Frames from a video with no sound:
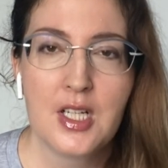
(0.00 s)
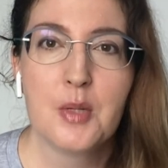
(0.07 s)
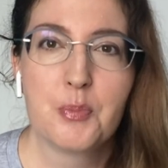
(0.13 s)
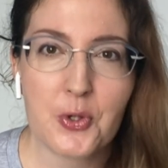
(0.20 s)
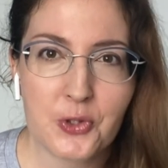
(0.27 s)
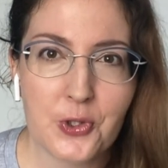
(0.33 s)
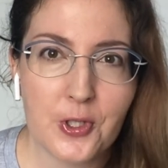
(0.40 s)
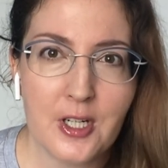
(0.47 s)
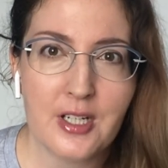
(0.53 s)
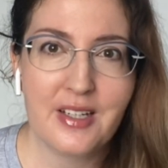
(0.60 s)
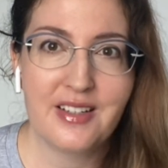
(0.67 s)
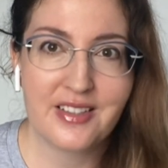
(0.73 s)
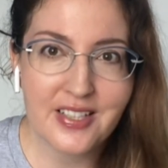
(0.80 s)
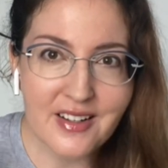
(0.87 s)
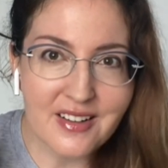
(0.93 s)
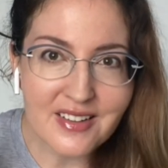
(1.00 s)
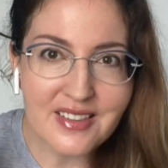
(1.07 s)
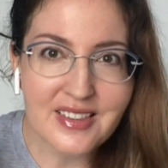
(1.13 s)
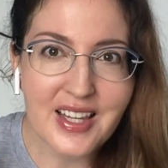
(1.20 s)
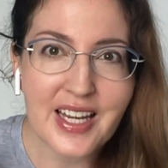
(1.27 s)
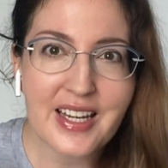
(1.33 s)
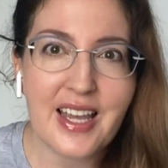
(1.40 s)
bonjour,
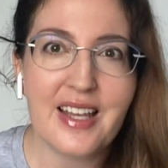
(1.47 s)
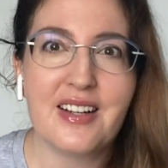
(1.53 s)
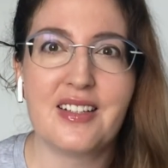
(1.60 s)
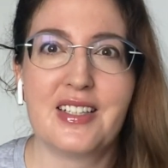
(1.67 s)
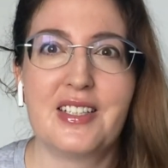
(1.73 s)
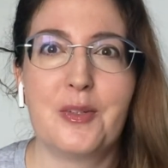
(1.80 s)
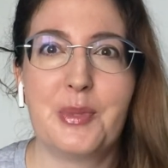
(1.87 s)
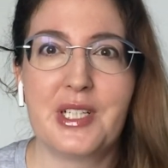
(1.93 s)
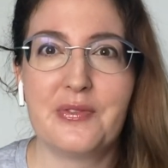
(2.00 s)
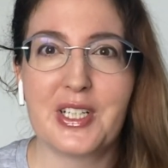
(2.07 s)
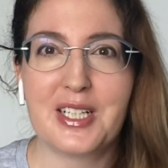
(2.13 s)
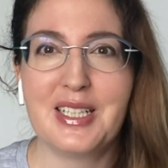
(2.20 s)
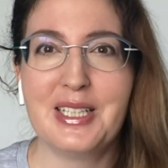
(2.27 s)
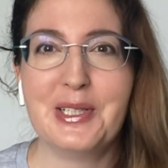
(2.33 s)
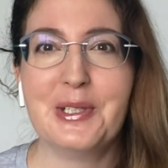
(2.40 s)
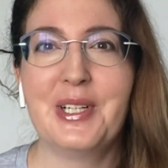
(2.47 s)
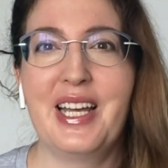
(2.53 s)
until they get a little bit of a clue